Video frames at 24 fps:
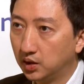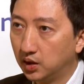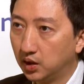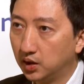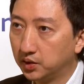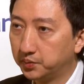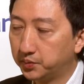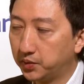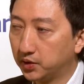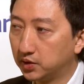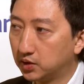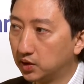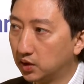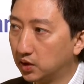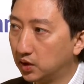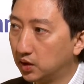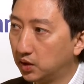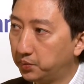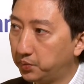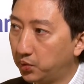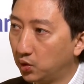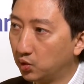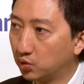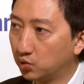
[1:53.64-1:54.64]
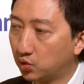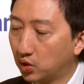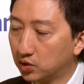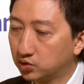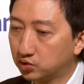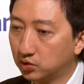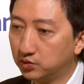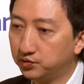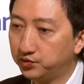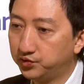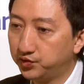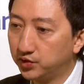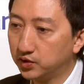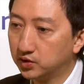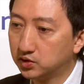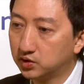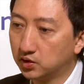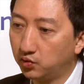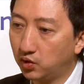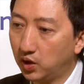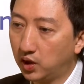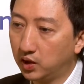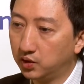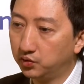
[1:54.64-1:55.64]
Uh, but the progression-free
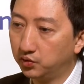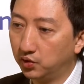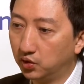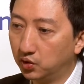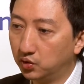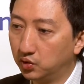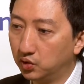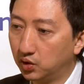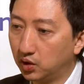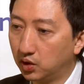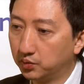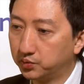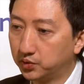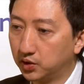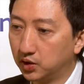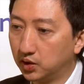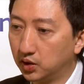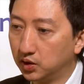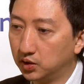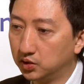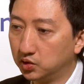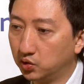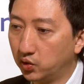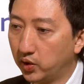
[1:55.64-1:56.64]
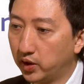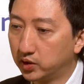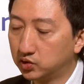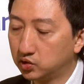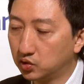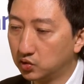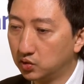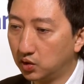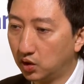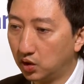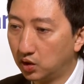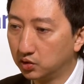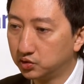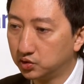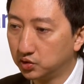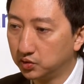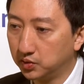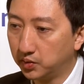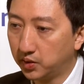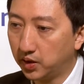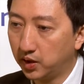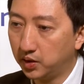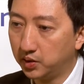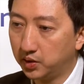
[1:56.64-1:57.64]
survival of the neoadjuvant
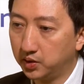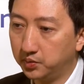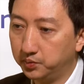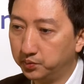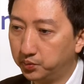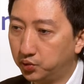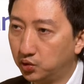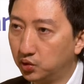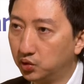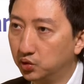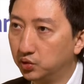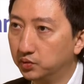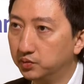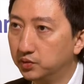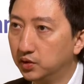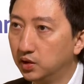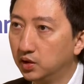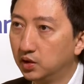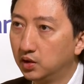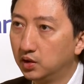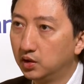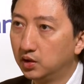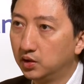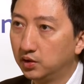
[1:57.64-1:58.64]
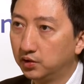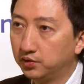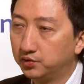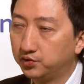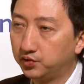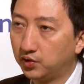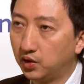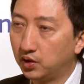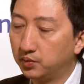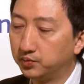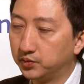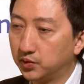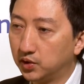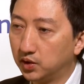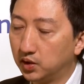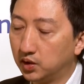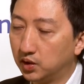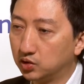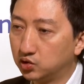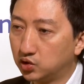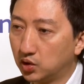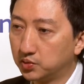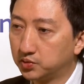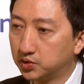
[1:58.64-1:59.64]
erlotinib has improved. From
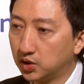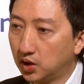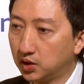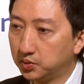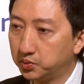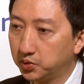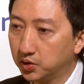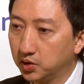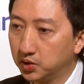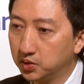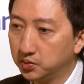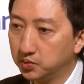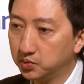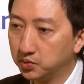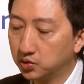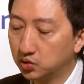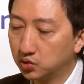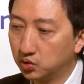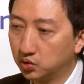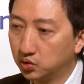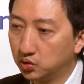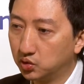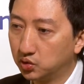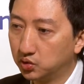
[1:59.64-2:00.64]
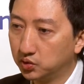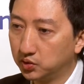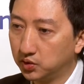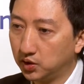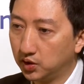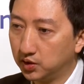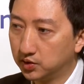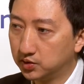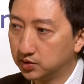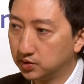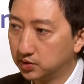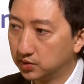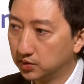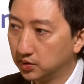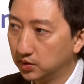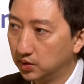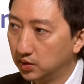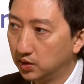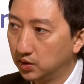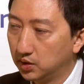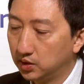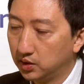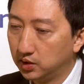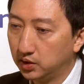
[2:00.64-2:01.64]
the gemcitabine group is
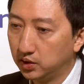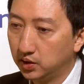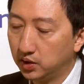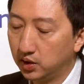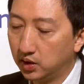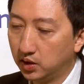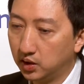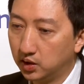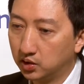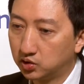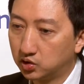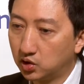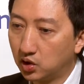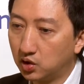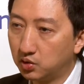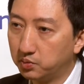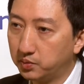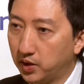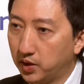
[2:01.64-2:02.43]
uh, 12